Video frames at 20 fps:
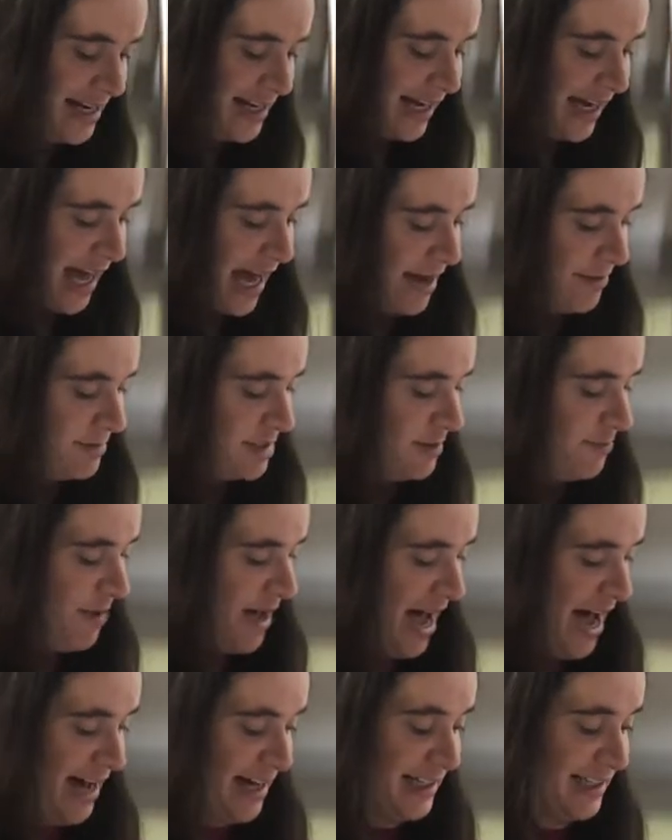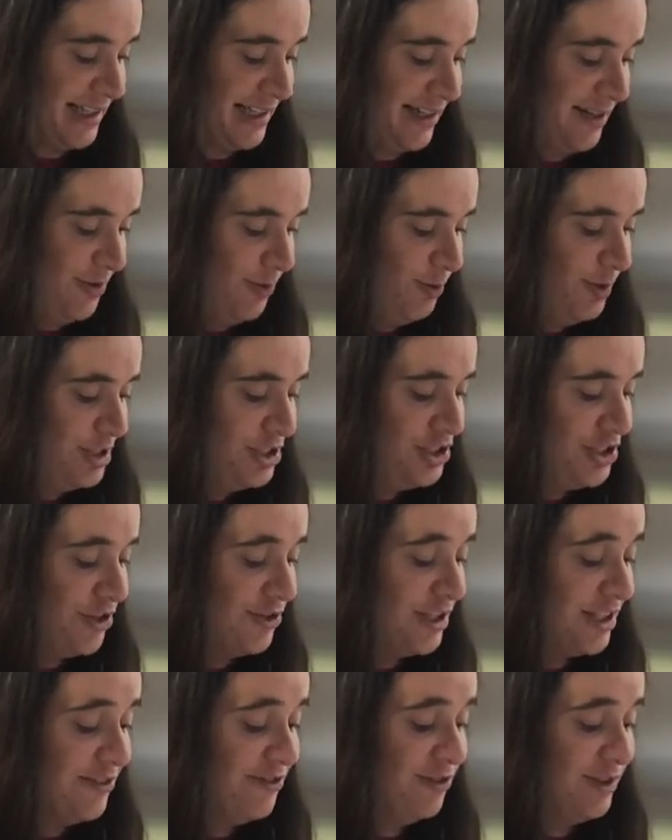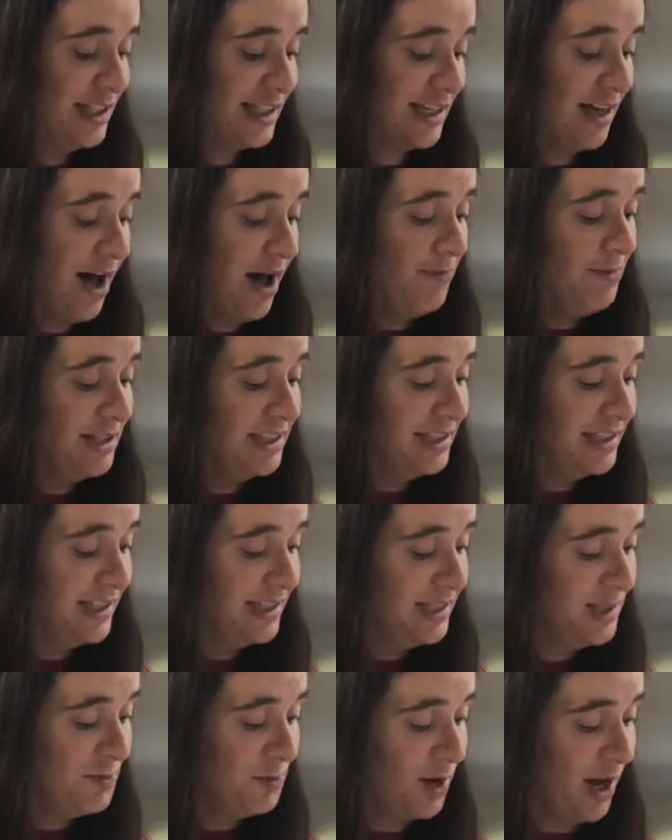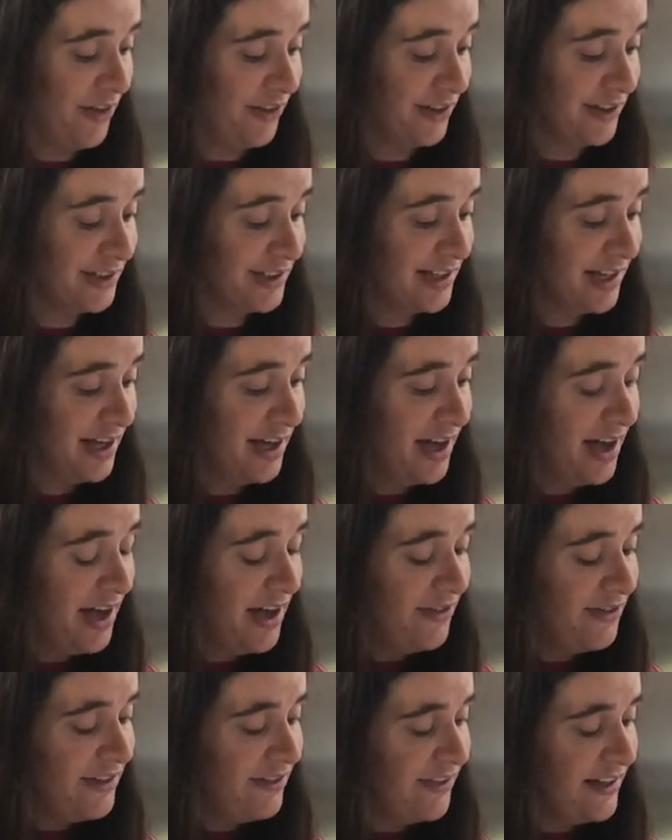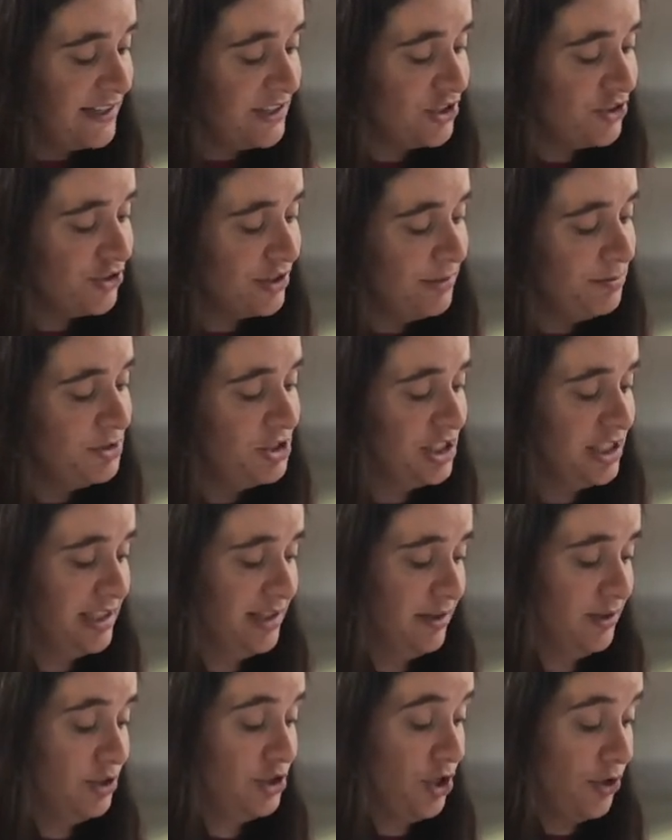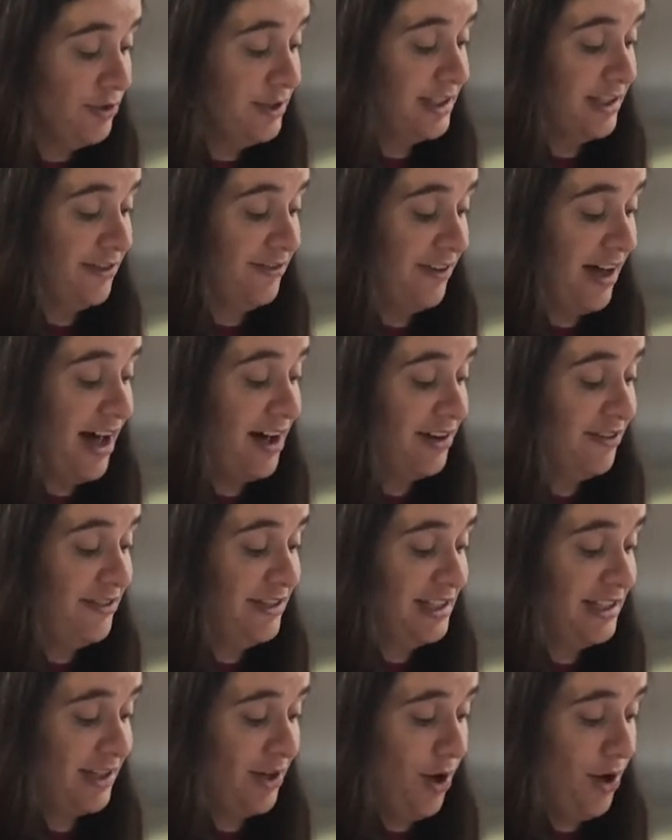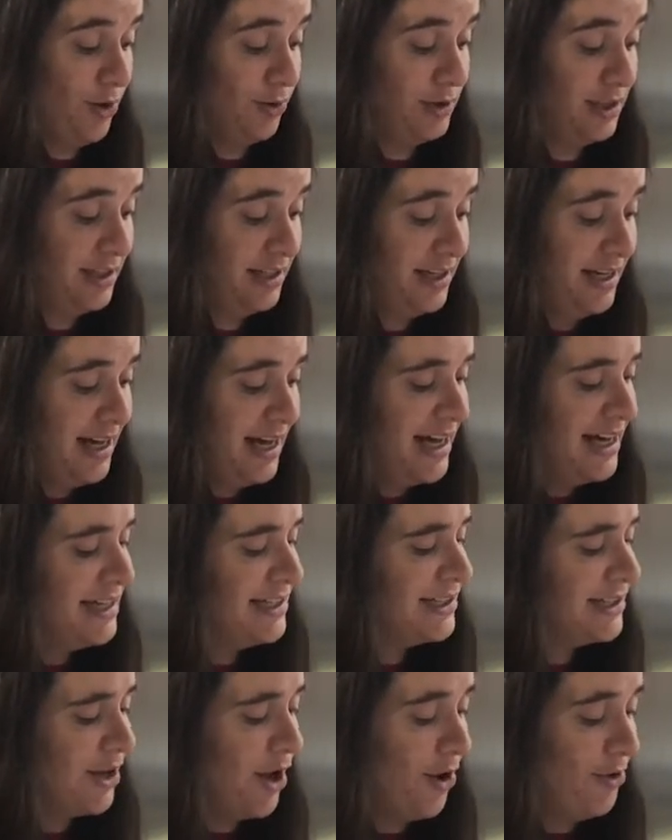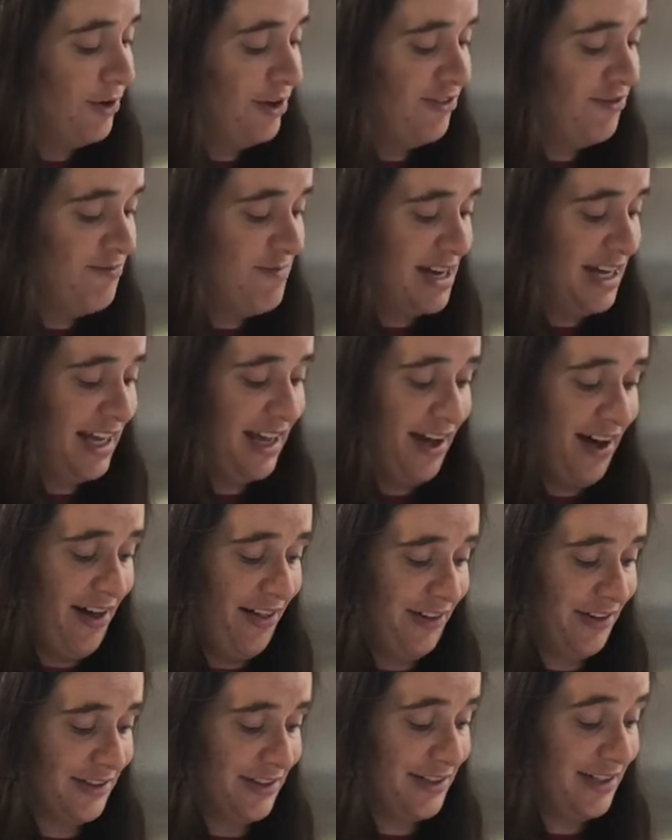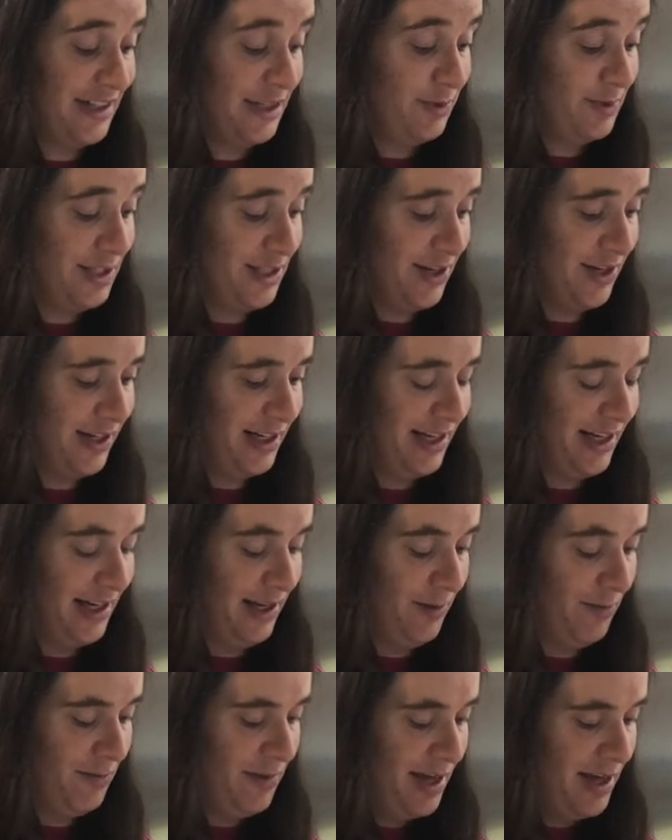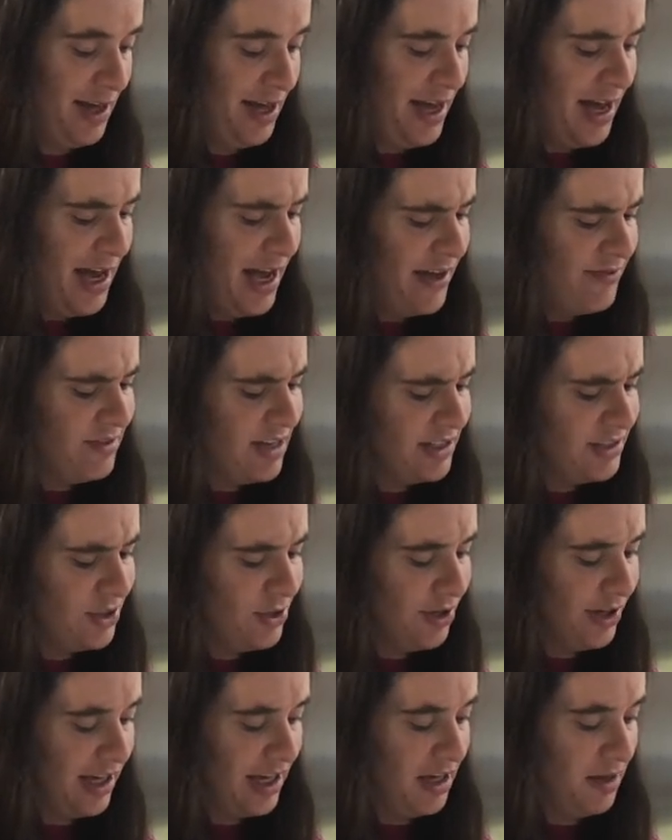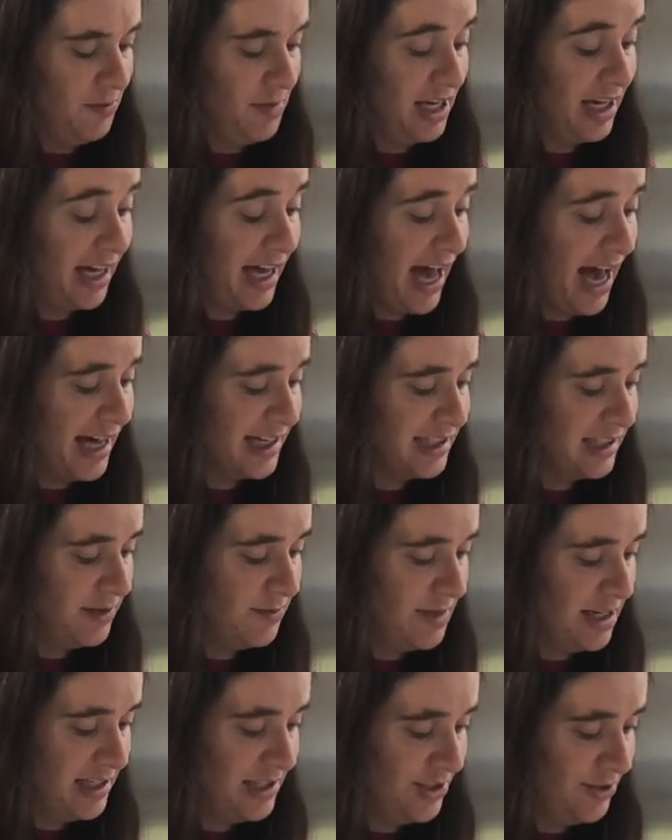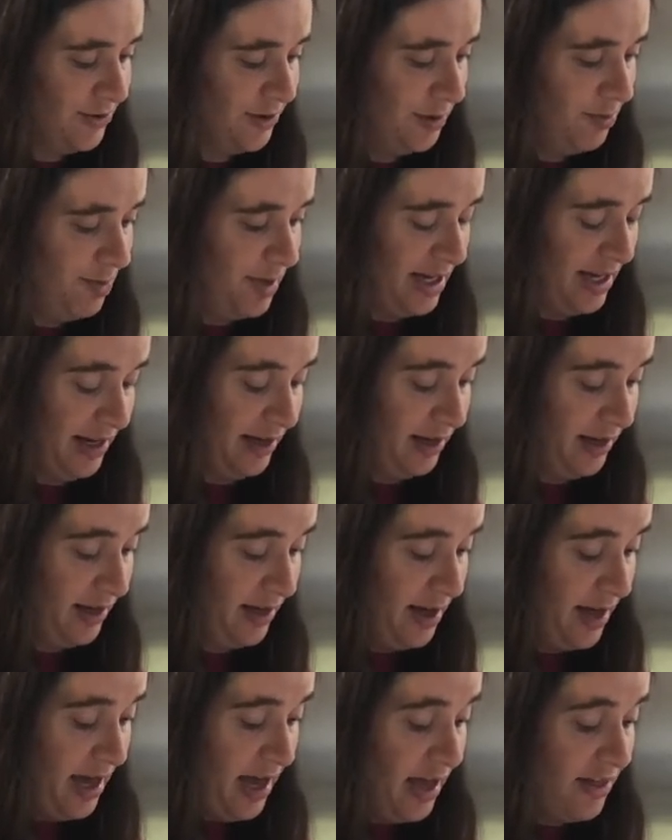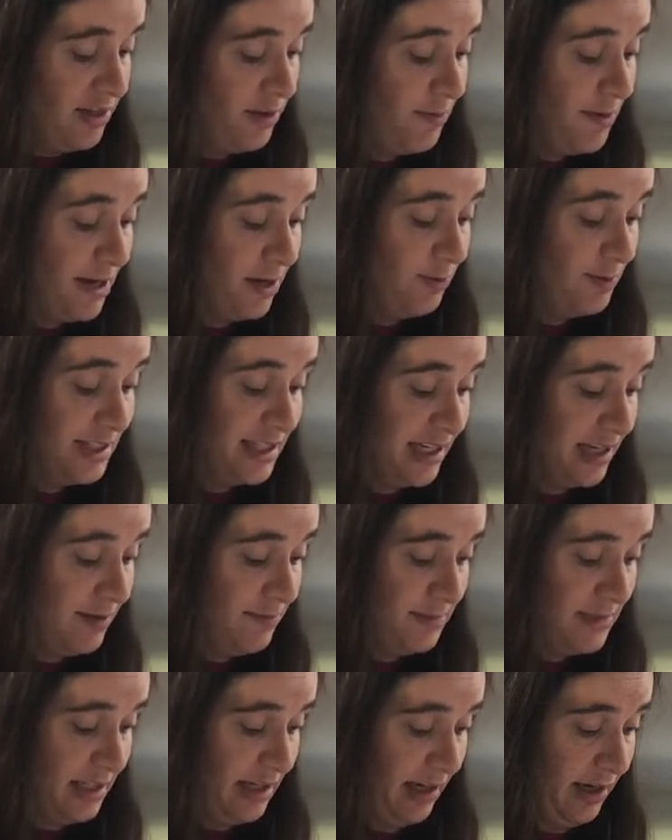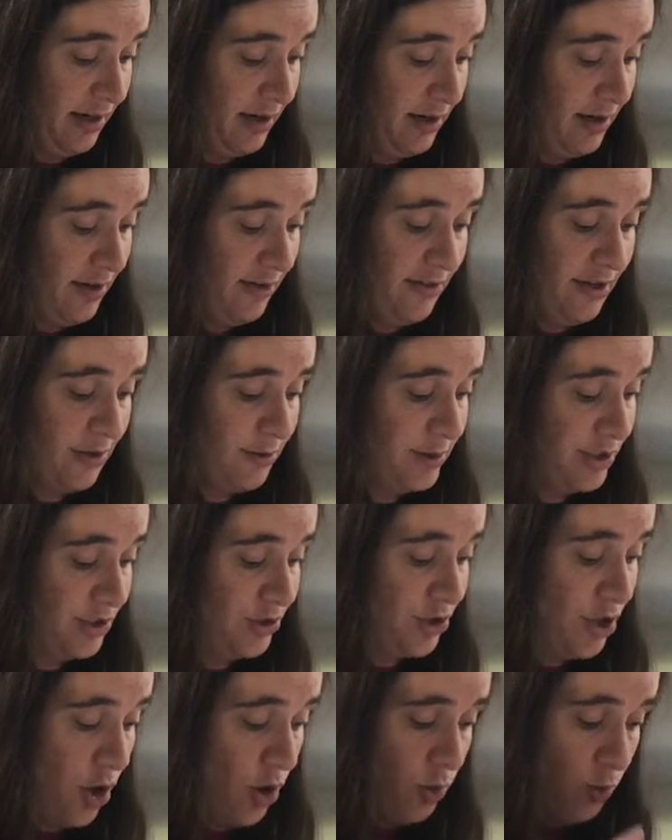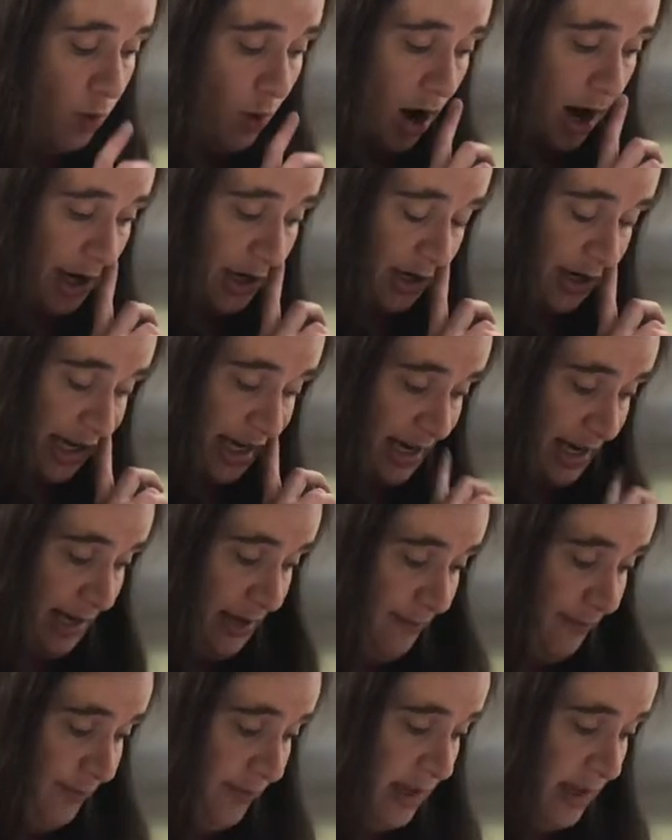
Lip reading: it came to pass, when Joseph was come unto his brothers, that they stripped Joseph out of his coat of many colors that was on him. And they took him and cast him into a pit. And the pit was empty. There was no water in it.